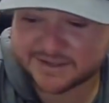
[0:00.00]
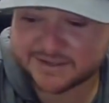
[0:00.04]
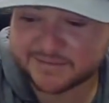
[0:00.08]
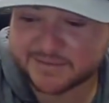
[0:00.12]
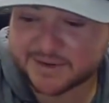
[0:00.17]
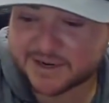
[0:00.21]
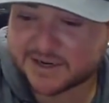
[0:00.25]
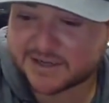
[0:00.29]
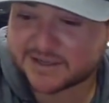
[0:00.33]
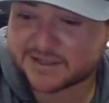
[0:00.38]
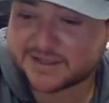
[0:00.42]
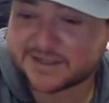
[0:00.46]

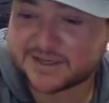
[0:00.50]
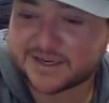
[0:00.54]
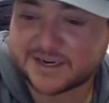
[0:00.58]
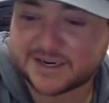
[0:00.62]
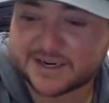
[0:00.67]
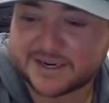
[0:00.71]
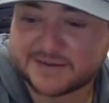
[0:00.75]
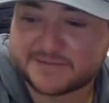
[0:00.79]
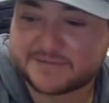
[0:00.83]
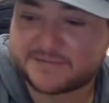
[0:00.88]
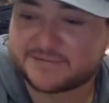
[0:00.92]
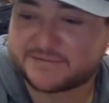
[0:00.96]
small
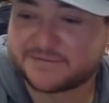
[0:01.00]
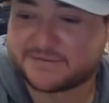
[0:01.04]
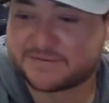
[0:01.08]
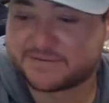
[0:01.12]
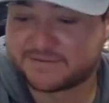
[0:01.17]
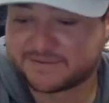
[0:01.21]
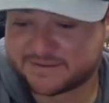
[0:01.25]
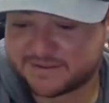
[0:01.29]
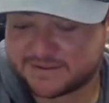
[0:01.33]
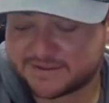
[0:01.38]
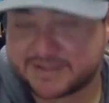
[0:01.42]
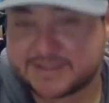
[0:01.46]
stuff,
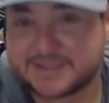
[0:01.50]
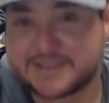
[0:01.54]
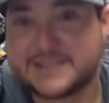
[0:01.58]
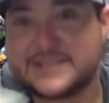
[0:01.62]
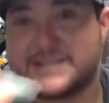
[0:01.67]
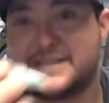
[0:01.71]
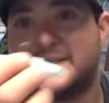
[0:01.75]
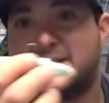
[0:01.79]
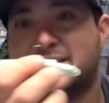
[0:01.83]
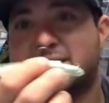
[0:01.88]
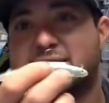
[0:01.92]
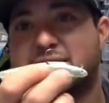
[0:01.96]

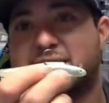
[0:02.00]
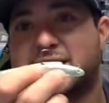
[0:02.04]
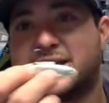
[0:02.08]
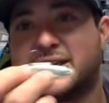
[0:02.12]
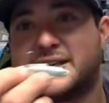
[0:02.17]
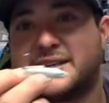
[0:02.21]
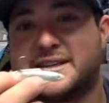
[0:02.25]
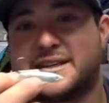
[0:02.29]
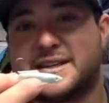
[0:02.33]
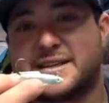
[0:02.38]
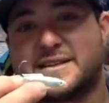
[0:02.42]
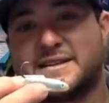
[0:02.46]
kind
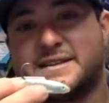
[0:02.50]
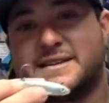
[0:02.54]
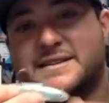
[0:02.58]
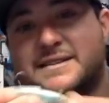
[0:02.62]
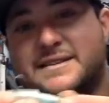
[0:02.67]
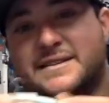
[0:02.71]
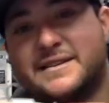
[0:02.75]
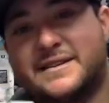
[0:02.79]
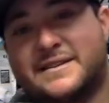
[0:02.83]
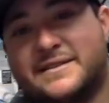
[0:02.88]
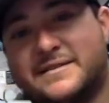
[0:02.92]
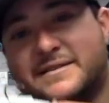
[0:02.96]
of like
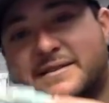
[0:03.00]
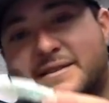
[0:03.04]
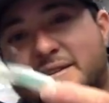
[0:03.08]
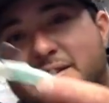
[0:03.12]
this little